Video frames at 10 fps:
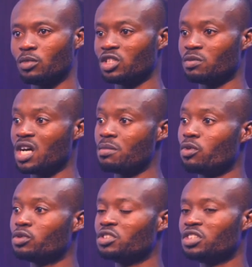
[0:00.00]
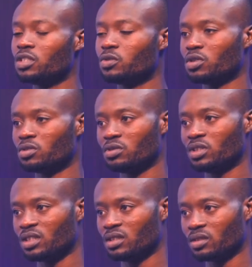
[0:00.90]
because the buyer may want to change one or two
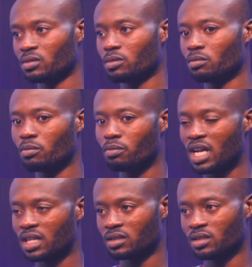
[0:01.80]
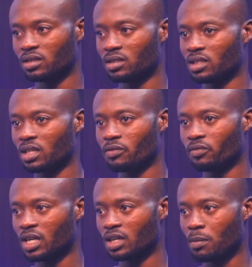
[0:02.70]
things, plans in the
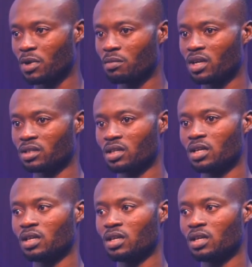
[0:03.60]
flat apartment.